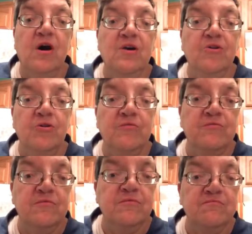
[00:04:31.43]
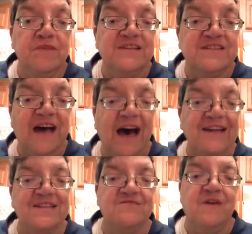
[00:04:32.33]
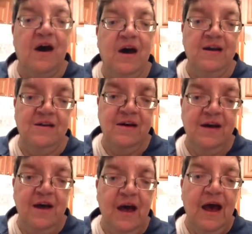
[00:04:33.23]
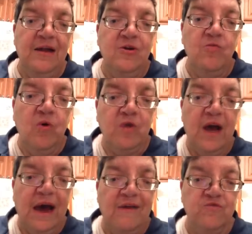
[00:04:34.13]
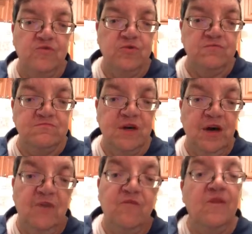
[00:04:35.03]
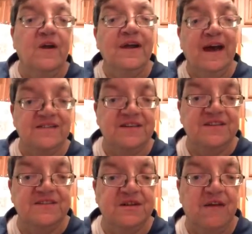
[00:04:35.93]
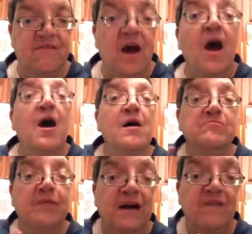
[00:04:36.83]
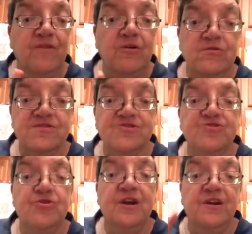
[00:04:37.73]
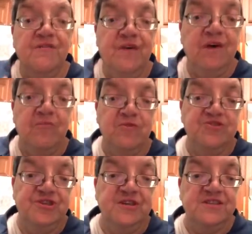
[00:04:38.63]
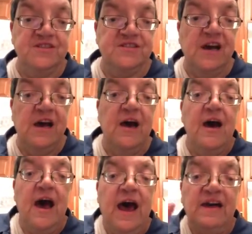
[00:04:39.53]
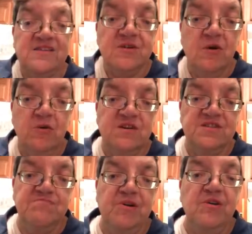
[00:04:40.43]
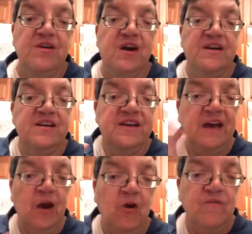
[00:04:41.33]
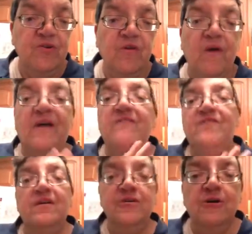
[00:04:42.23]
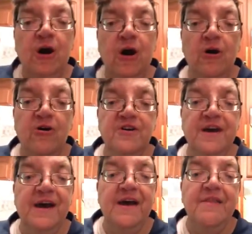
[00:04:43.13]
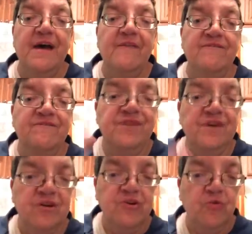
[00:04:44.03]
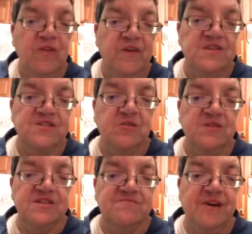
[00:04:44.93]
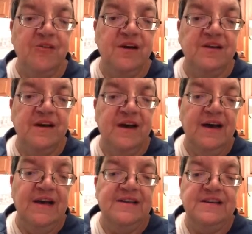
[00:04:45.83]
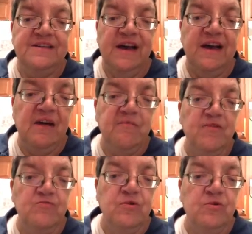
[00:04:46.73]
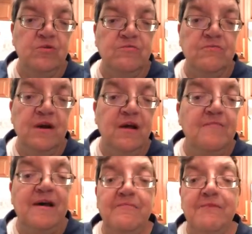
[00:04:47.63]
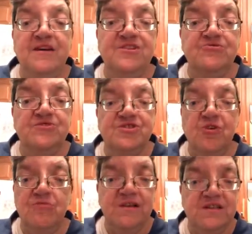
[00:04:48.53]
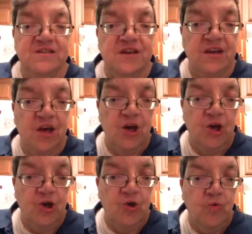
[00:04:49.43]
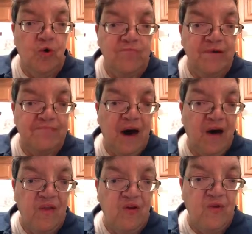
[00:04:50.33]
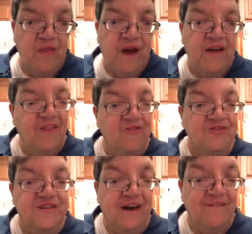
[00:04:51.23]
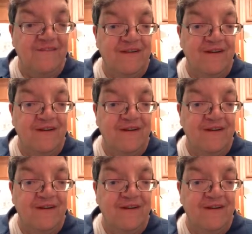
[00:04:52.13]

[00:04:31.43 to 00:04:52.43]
You'll be satisfied, and you won't have room for the nasty stuff. But first, you need to fill up with Jesus. Ask the Holy Spirit to take over your life, fill your heart, then fill you with His Holy Spirit to take up the room that makes you so busy you won't be bothered with that other stuff.